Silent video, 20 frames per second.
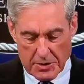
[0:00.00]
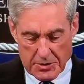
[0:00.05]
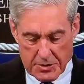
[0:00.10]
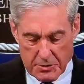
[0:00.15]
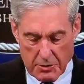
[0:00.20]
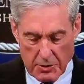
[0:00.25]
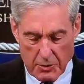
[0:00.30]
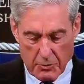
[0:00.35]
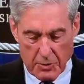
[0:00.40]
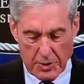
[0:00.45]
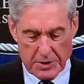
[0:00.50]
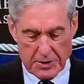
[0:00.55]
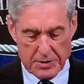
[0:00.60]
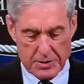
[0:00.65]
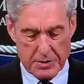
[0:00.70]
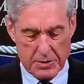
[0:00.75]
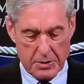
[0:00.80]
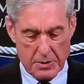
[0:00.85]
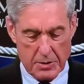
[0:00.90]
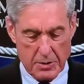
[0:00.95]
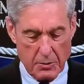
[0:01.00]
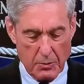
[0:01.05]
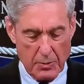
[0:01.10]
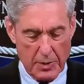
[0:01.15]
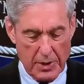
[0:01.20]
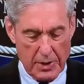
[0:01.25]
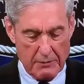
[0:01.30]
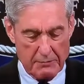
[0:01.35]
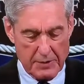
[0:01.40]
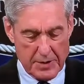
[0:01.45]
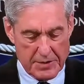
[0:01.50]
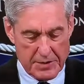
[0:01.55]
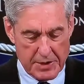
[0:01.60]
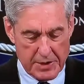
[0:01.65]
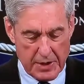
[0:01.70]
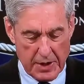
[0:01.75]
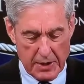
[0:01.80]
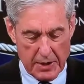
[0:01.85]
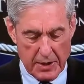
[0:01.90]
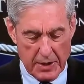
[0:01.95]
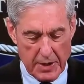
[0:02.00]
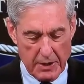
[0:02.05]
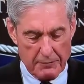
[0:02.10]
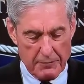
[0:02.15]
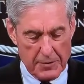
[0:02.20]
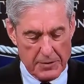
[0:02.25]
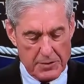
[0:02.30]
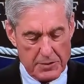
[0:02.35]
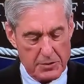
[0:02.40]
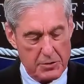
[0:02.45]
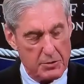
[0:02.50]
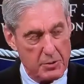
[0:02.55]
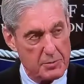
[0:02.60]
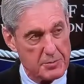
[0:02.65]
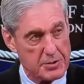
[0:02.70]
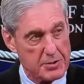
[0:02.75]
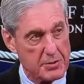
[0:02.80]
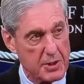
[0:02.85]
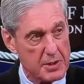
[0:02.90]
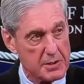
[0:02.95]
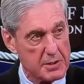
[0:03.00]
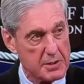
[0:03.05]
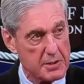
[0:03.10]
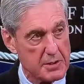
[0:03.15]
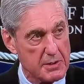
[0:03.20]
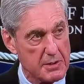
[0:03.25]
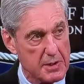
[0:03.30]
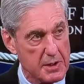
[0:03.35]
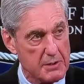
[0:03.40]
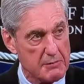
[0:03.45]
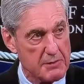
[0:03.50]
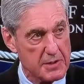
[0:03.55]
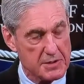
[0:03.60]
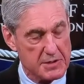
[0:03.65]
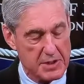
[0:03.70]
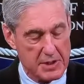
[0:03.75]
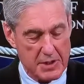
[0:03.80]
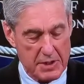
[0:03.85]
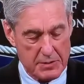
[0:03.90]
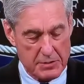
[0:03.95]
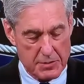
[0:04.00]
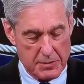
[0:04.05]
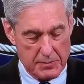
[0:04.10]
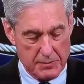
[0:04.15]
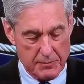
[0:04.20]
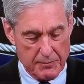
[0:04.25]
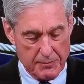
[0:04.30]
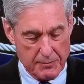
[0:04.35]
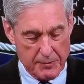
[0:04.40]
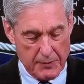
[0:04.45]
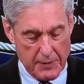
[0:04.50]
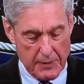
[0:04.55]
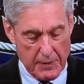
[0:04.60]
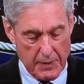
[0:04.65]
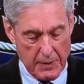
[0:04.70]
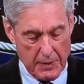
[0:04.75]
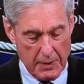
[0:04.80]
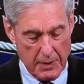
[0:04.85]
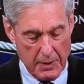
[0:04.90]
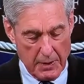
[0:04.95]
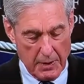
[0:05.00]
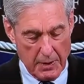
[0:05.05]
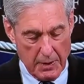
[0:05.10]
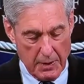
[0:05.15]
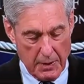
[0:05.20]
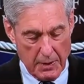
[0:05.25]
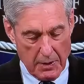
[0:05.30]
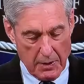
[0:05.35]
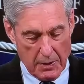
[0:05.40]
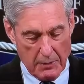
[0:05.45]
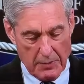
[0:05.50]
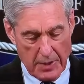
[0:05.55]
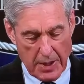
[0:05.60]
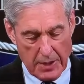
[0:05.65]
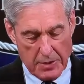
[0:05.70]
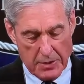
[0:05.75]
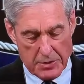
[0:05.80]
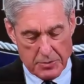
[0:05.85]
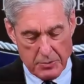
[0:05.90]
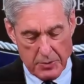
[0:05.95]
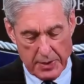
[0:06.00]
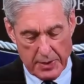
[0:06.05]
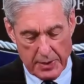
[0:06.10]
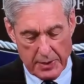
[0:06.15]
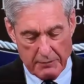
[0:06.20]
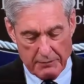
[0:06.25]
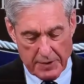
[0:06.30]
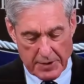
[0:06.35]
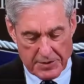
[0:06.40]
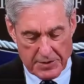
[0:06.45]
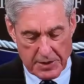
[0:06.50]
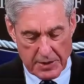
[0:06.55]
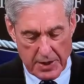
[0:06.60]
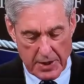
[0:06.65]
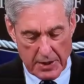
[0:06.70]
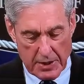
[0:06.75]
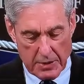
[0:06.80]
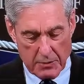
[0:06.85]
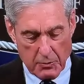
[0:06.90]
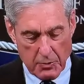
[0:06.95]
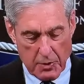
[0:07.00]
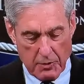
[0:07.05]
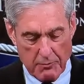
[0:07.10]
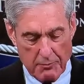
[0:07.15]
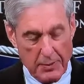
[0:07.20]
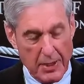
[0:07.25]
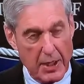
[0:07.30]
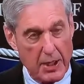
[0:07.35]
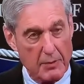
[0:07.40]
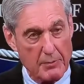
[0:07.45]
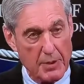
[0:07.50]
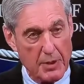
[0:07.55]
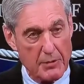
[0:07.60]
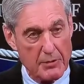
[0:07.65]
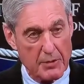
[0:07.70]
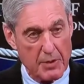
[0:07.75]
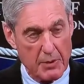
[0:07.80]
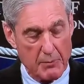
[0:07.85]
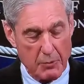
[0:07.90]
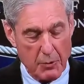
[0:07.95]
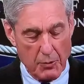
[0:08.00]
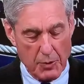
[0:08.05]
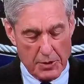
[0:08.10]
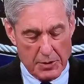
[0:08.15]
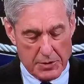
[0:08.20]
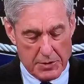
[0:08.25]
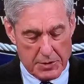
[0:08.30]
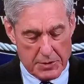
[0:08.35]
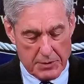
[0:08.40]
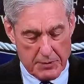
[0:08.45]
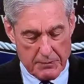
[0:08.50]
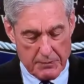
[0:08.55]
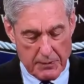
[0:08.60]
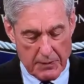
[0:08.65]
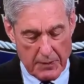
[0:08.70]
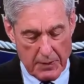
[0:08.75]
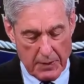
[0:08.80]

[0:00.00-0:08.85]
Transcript: There's also a reason we investigated efforts to obstruct the investigation. The matters we investigated were of paramount importance.